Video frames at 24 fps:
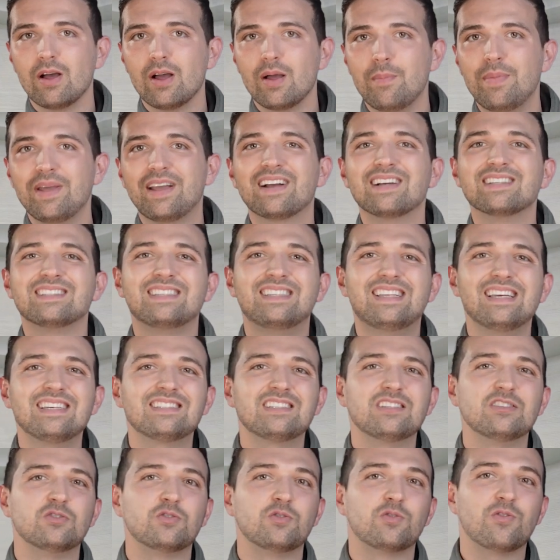because this
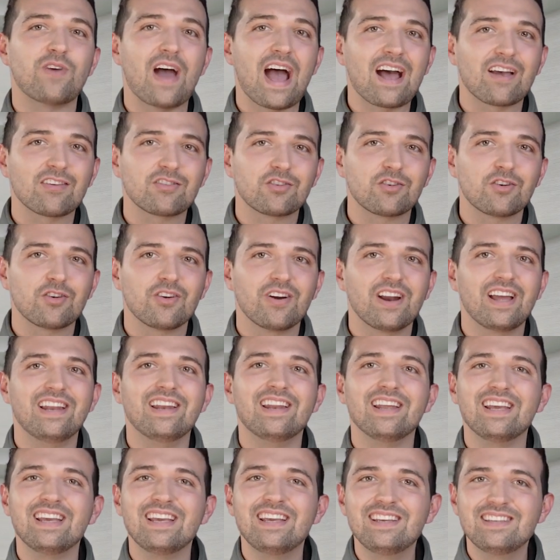is faster
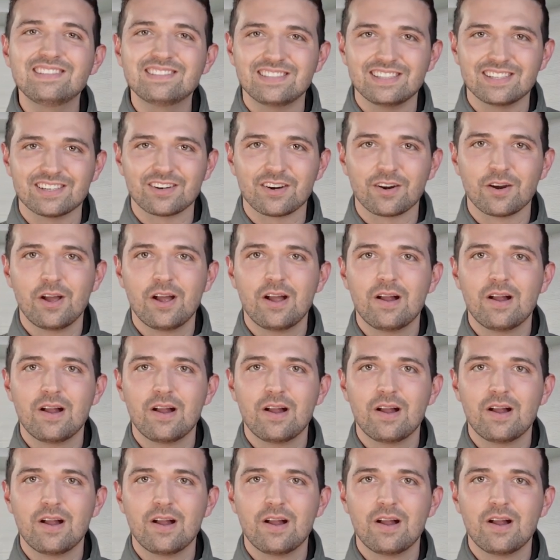and easier